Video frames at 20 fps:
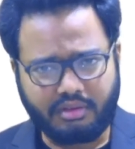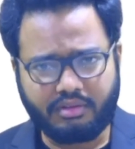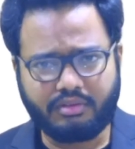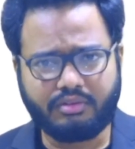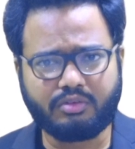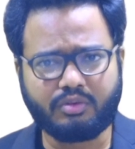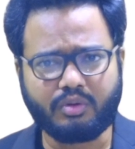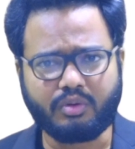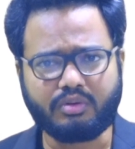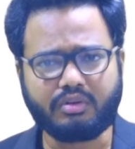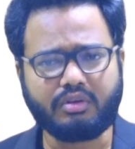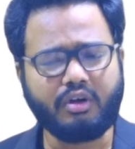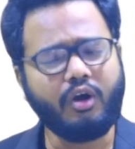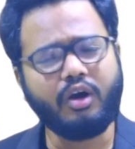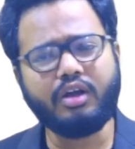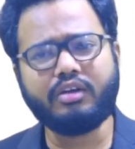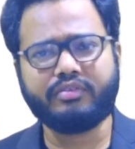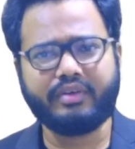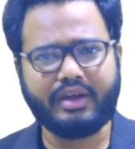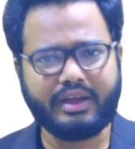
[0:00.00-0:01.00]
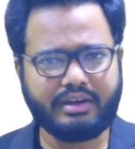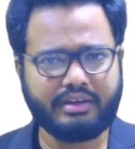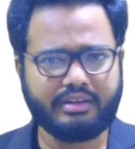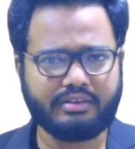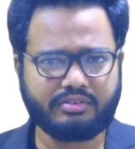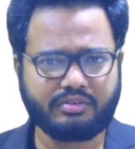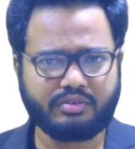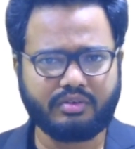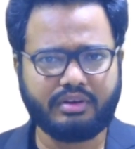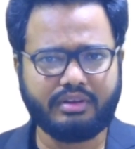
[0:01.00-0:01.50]
So all final year
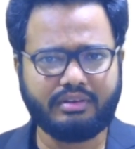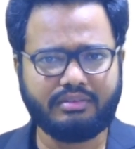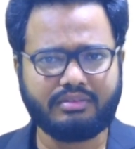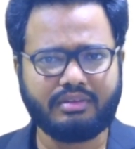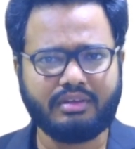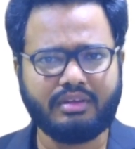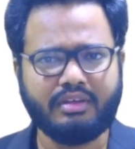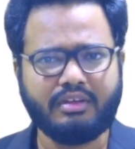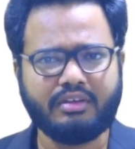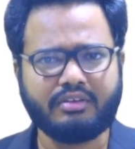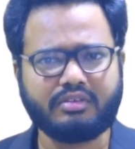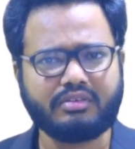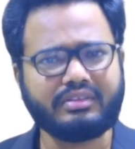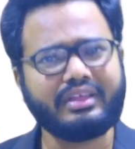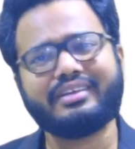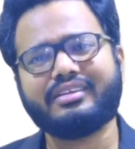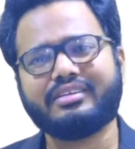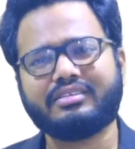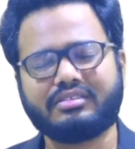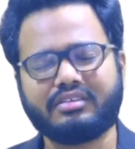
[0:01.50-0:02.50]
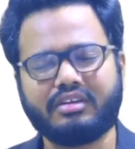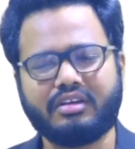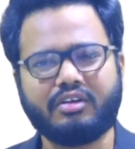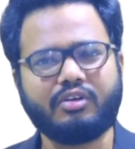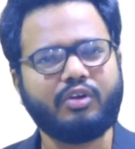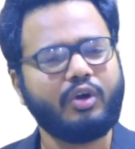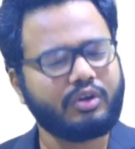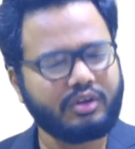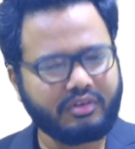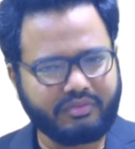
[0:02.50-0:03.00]
students, so there is a
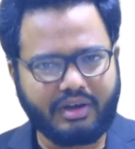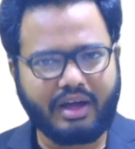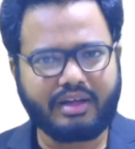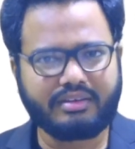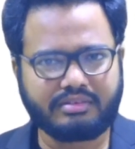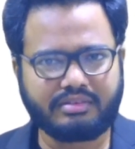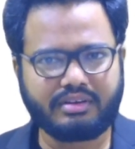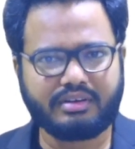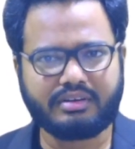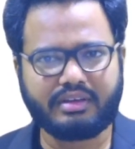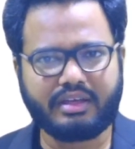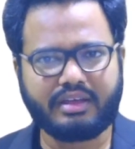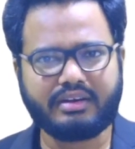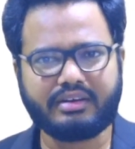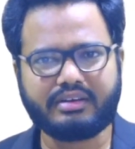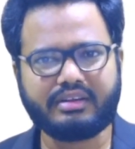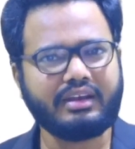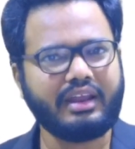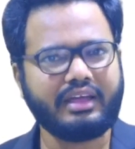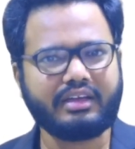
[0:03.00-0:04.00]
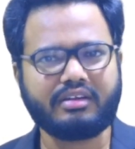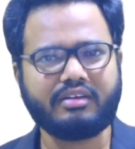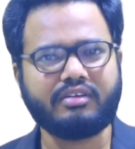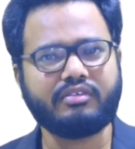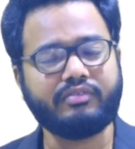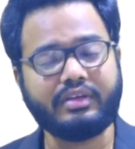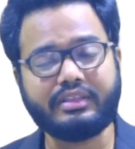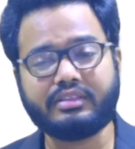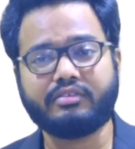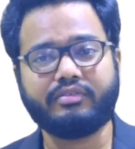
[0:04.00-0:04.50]
lot of uncertainty like
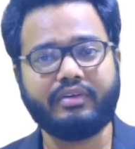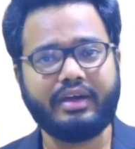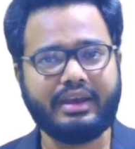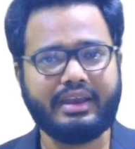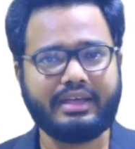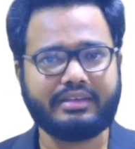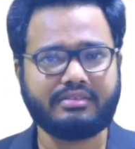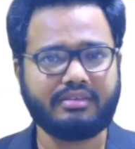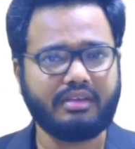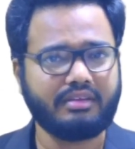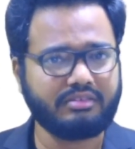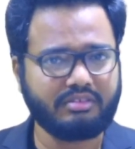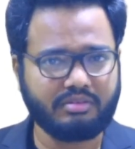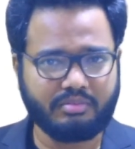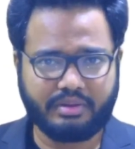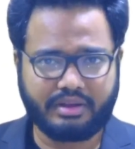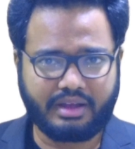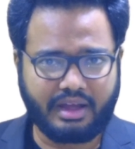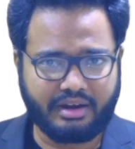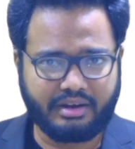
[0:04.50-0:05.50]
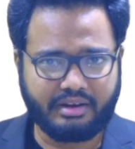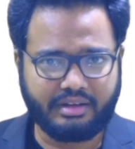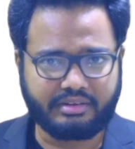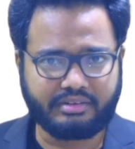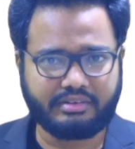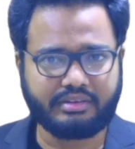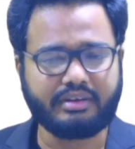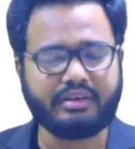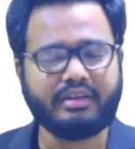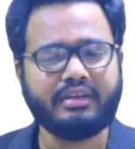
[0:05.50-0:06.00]
when the final exams will be
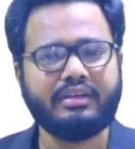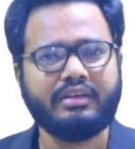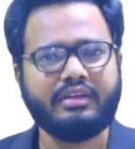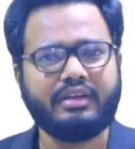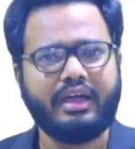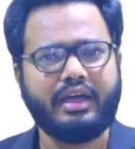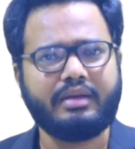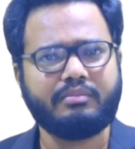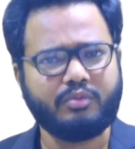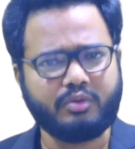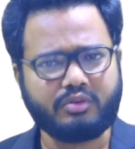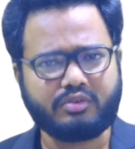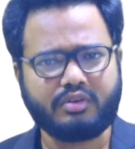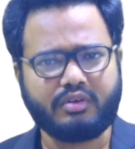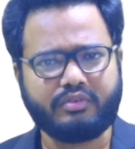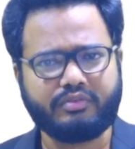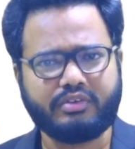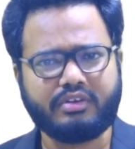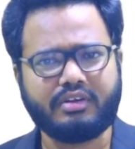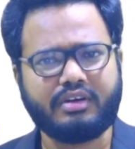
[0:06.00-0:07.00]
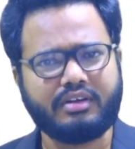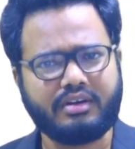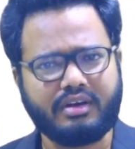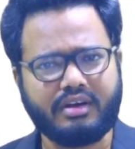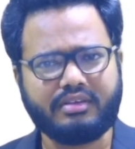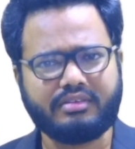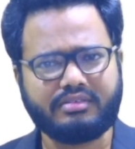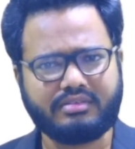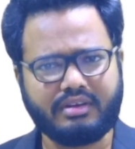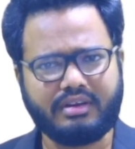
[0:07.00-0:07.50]
conducted, and most of you
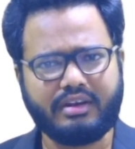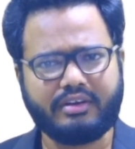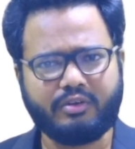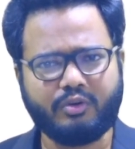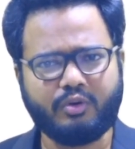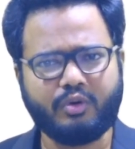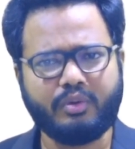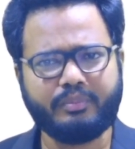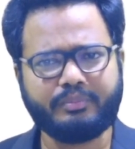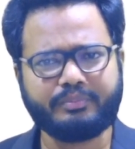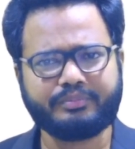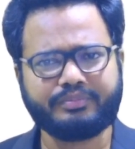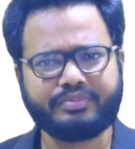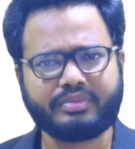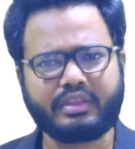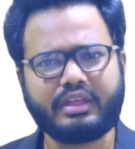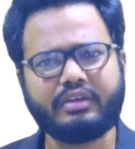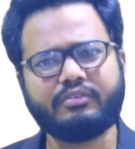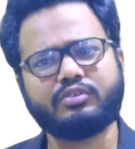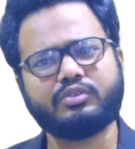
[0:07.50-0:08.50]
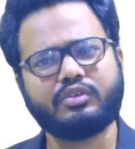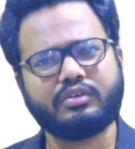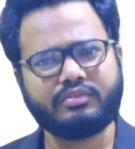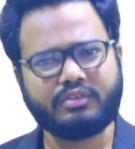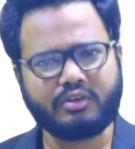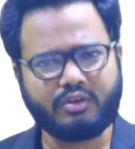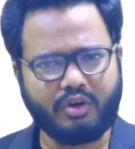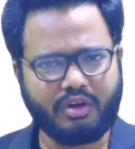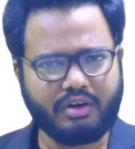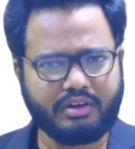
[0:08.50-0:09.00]
are still at home. Even though the
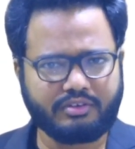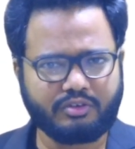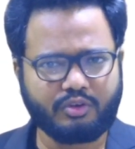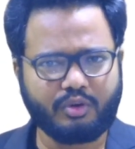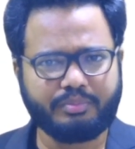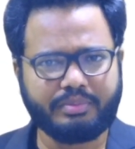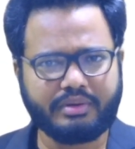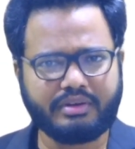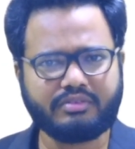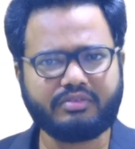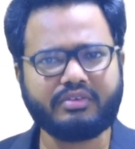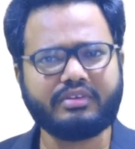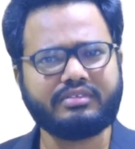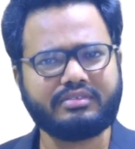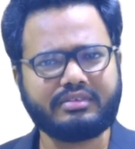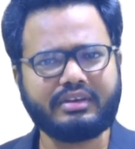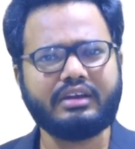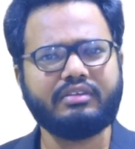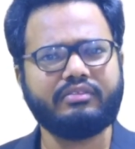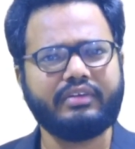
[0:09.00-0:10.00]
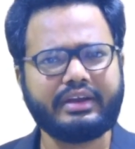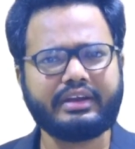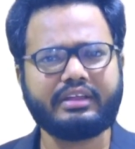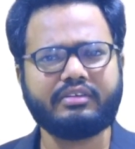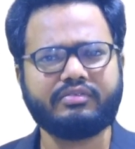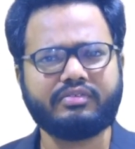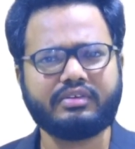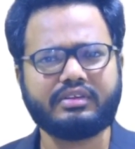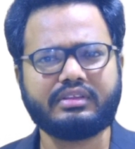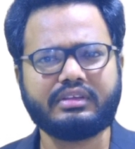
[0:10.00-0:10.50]
college opens, we're still waiting
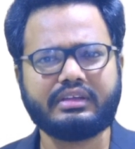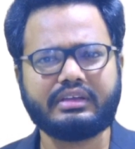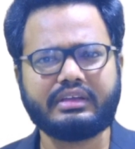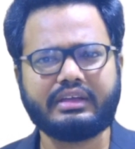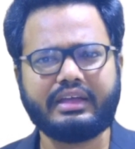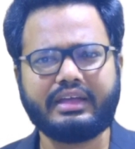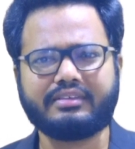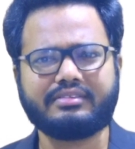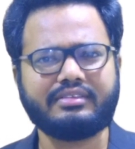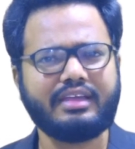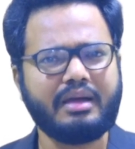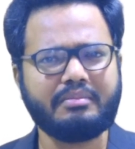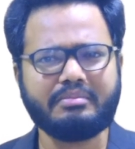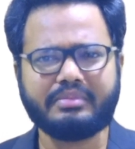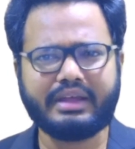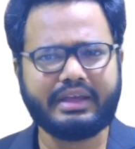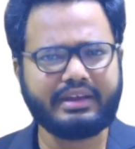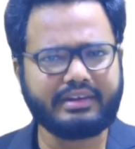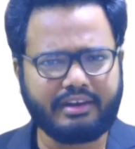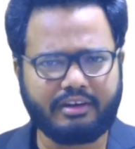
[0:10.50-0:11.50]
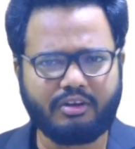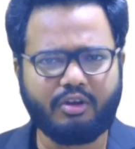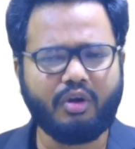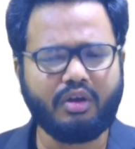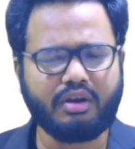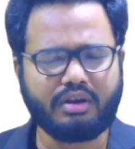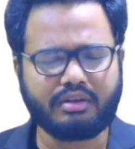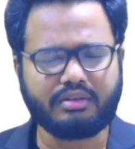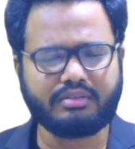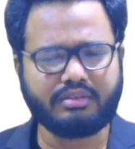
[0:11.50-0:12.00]
for the exam date and
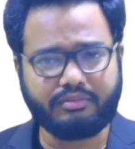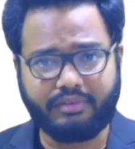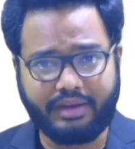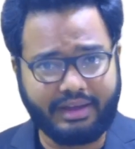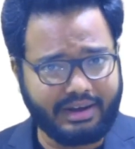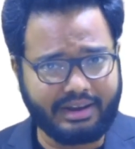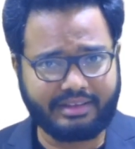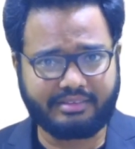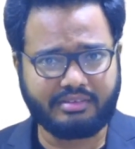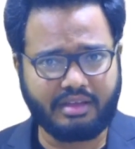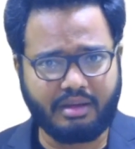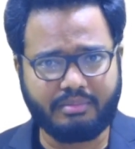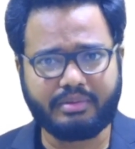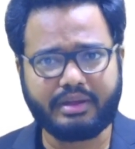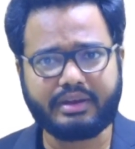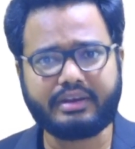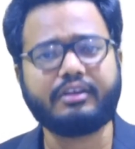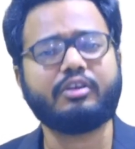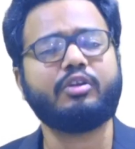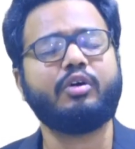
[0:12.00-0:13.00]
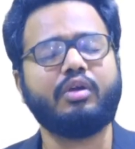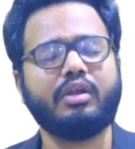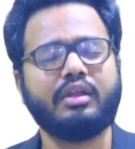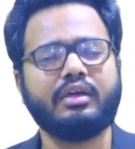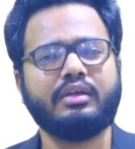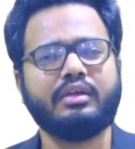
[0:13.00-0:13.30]
all, the final exam date and all.